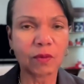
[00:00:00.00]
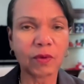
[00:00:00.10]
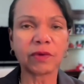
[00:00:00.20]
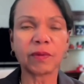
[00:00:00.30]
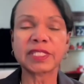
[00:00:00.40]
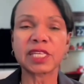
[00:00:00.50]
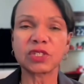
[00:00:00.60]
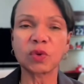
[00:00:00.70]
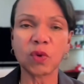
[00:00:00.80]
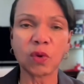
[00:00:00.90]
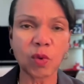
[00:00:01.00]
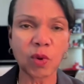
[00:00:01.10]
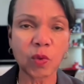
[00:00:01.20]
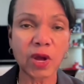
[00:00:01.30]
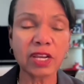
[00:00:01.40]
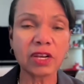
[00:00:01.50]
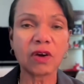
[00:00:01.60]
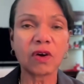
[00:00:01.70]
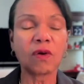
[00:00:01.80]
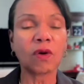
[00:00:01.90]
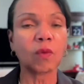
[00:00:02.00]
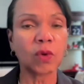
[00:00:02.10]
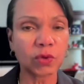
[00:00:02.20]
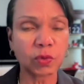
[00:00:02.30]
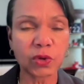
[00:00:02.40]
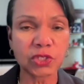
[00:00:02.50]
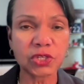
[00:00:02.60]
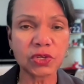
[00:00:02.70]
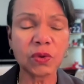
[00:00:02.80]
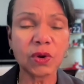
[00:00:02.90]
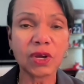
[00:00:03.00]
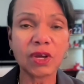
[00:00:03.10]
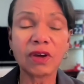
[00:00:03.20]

whether it was into World War I or World War II,